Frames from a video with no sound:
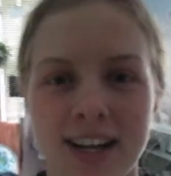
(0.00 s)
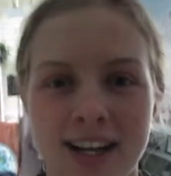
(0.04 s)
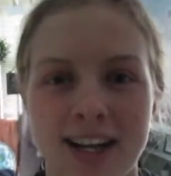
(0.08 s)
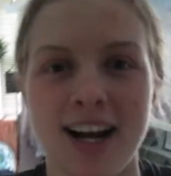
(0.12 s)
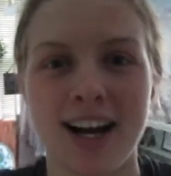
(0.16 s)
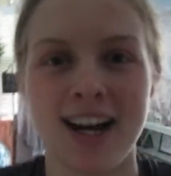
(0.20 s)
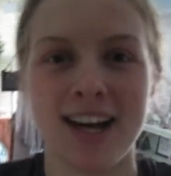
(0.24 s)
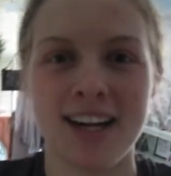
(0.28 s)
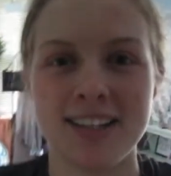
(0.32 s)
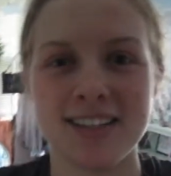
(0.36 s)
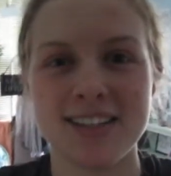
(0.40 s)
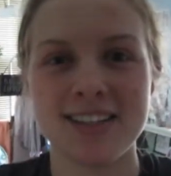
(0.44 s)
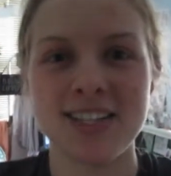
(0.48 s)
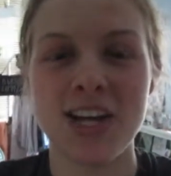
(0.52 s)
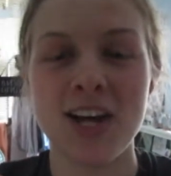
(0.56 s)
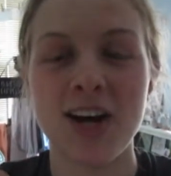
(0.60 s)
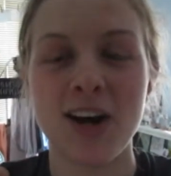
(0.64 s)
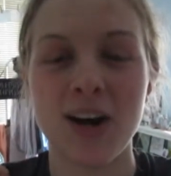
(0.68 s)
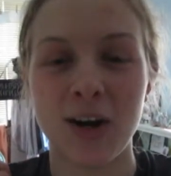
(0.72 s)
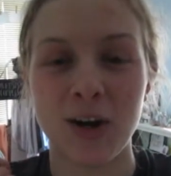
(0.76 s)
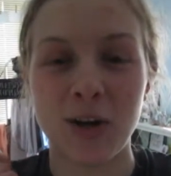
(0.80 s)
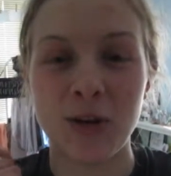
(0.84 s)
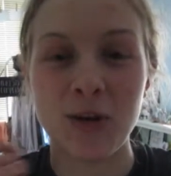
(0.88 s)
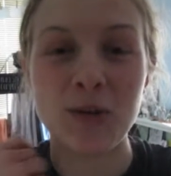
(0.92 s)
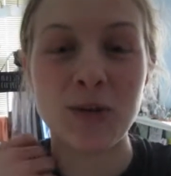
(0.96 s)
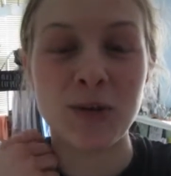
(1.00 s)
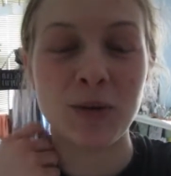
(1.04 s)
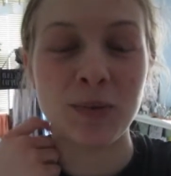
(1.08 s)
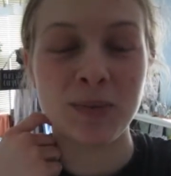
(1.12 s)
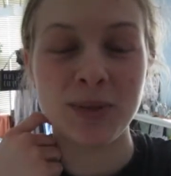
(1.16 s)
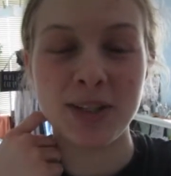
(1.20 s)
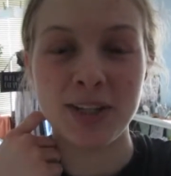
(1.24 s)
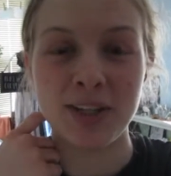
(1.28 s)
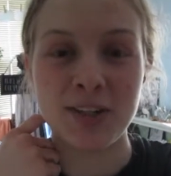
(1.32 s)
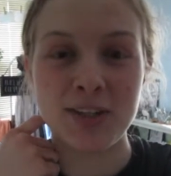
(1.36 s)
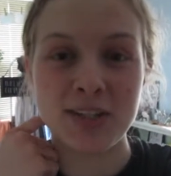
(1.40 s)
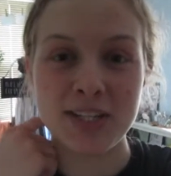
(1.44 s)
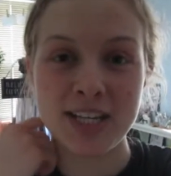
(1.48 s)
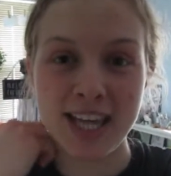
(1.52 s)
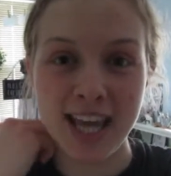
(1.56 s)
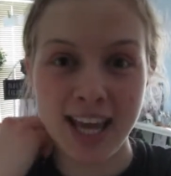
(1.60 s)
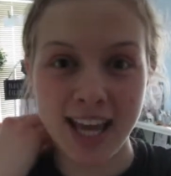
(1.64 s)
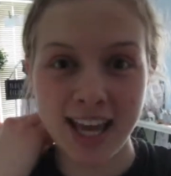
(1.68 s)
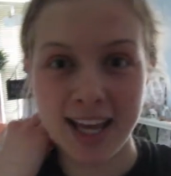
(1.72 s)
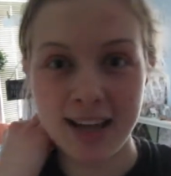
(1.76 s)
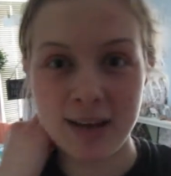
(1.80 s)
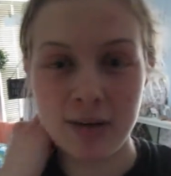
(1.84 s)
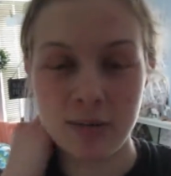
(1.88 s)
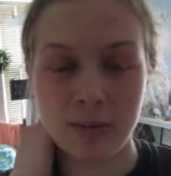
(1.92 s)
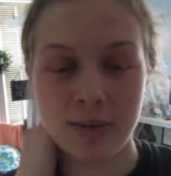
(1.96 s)
got our youth group leaders a
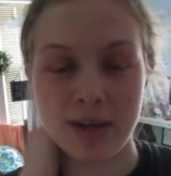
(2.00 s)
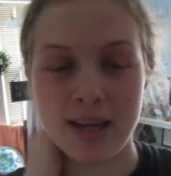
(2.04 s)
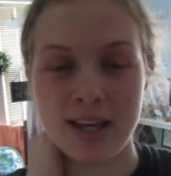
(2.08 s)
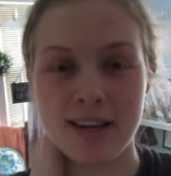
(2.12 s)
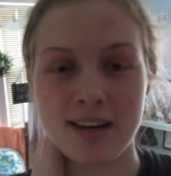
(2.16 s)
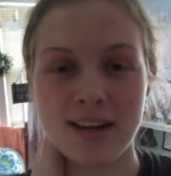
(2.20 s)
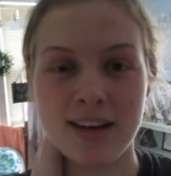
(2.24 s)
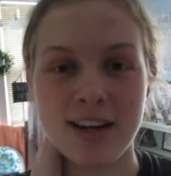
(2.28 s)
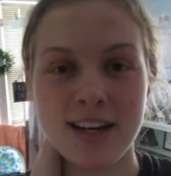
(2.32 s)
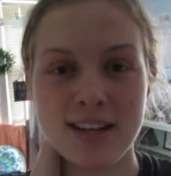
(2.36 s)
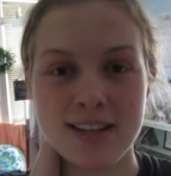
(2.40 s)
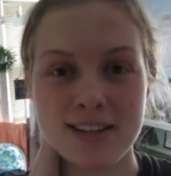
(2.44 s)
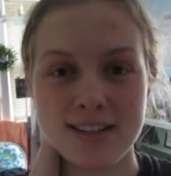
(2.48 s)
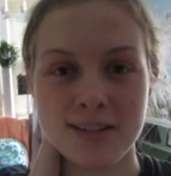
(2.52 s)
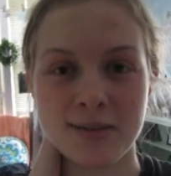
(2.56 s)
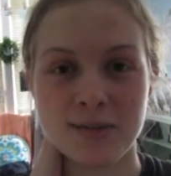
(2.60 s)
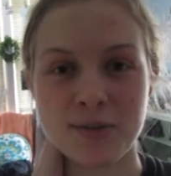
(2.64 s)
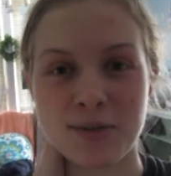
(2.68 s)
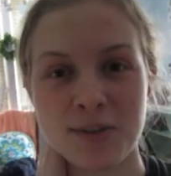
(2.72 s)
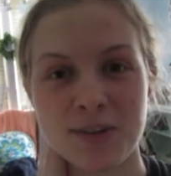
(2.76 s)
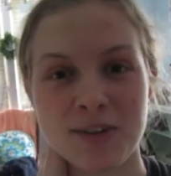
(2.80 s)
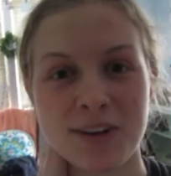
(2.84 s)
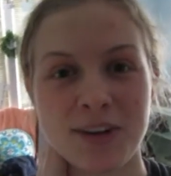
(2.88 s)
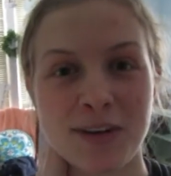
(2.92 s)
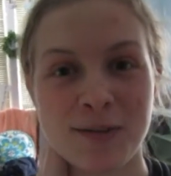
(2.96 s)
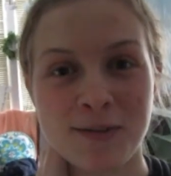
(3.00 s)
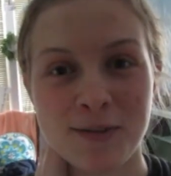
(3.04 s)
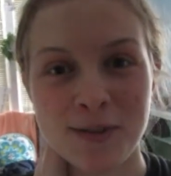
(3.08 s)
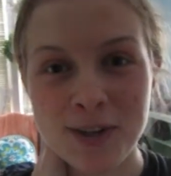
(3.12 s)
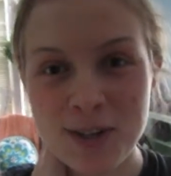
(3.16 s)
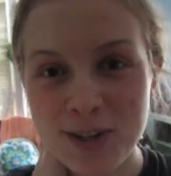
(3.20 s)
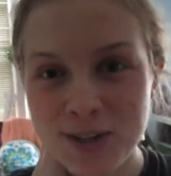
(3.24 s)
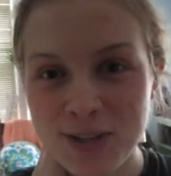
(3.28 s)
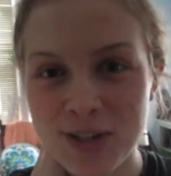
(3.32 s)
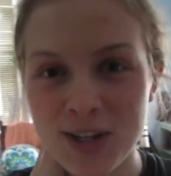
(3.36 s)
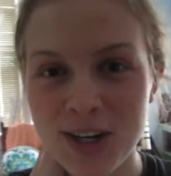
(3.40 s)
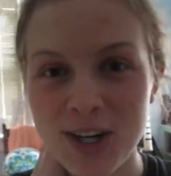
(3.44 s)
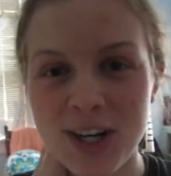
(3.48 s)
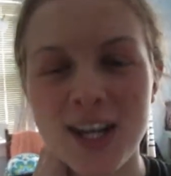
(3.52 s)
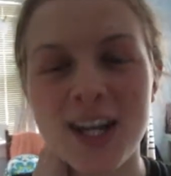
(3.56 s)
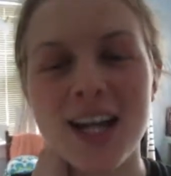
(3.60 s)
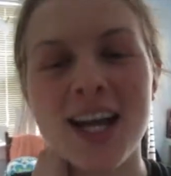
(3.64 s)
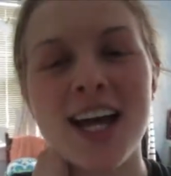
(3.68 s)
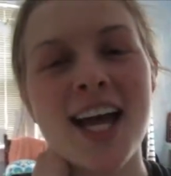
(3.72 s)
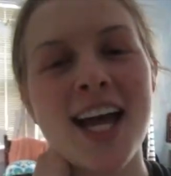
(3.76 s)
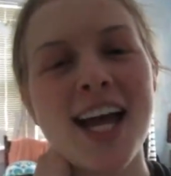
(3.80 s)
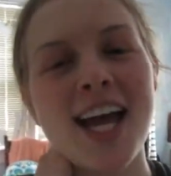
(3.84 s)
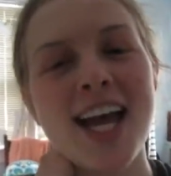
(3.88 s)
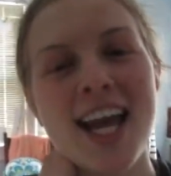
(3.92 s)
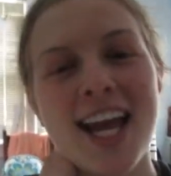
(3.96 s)
cake because it was their anniversary
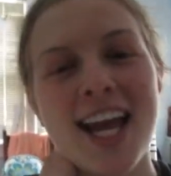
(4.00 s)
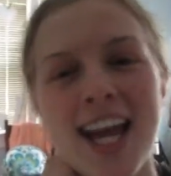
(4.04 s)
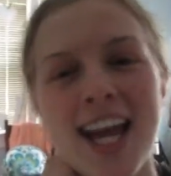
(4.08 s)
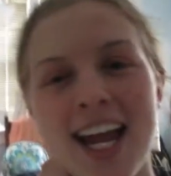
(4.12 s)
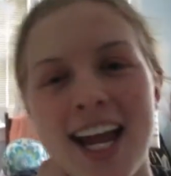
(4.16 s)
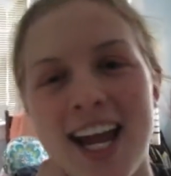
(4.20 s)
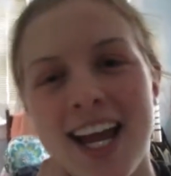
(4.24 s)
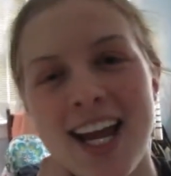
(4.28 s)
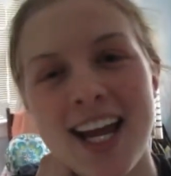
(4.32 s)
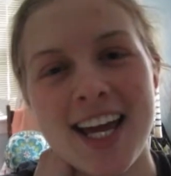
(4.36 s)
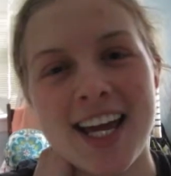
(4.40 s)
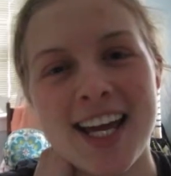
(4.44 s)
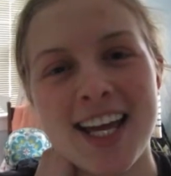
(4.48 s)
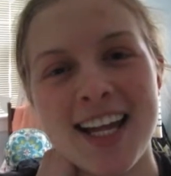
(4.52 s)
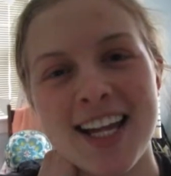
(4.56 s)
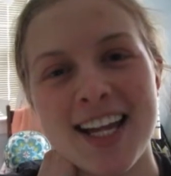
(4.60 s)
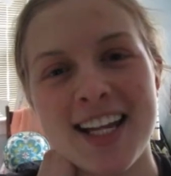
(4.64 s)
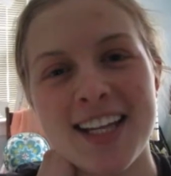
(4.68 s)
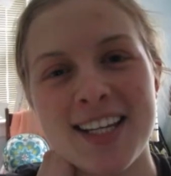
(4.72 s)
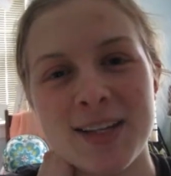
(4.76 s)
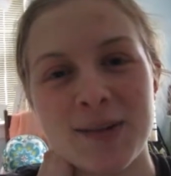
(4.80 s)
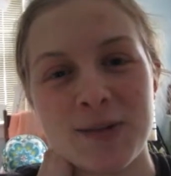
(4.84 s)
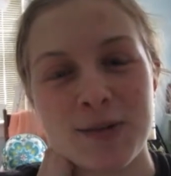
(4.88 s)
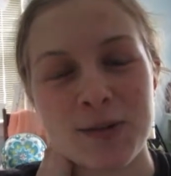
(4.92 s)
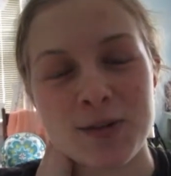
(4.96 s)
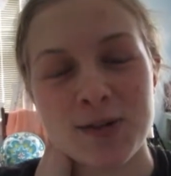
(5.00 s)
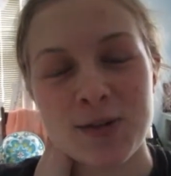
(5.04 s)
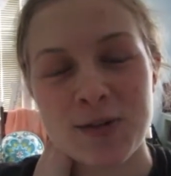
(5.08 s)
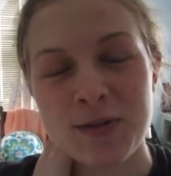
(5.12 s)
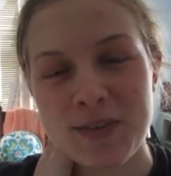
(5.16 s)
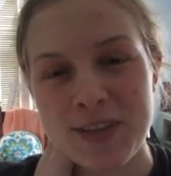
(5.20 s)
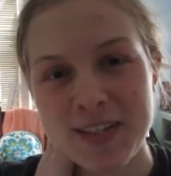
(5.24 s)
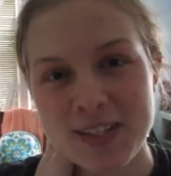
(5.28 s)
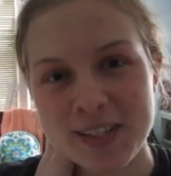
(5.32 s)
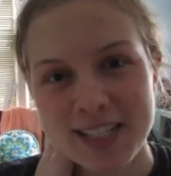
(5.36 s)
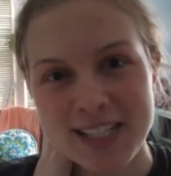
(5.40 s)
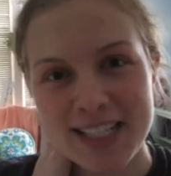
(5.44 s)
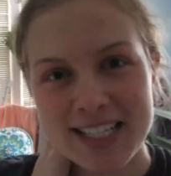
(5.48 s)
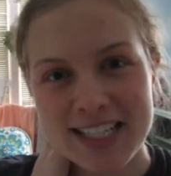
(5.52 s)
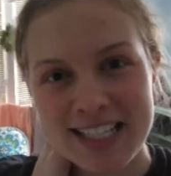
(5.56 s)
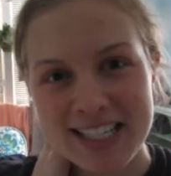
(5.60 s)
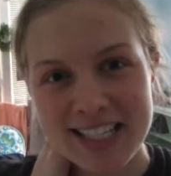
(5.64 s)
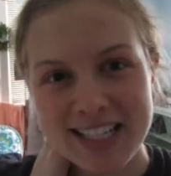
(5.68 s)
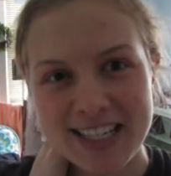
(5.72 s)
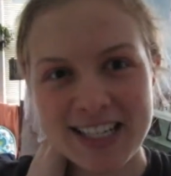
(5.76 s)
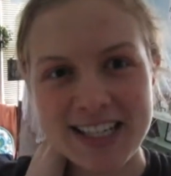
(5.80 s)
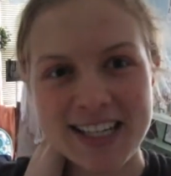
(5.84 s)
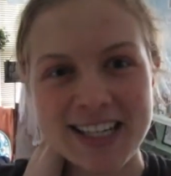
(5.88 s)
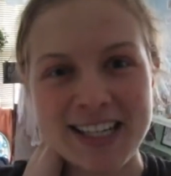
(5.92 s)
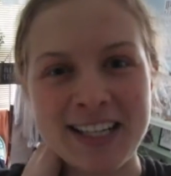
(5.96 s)
and it was Sophie's
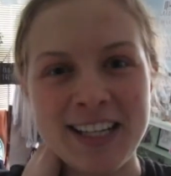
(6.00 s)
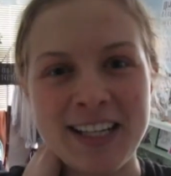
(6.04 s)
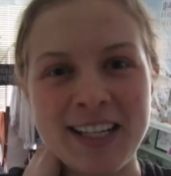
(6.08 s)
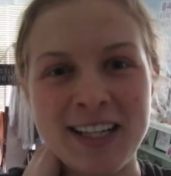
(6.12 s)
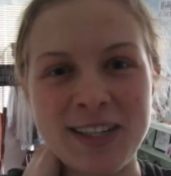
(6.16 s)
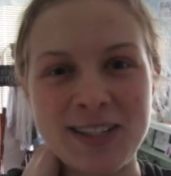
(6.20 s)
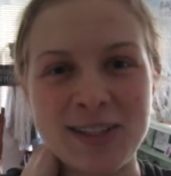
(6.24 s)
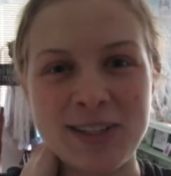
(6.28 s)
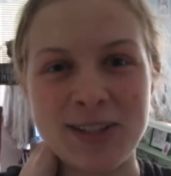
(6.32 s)
idea.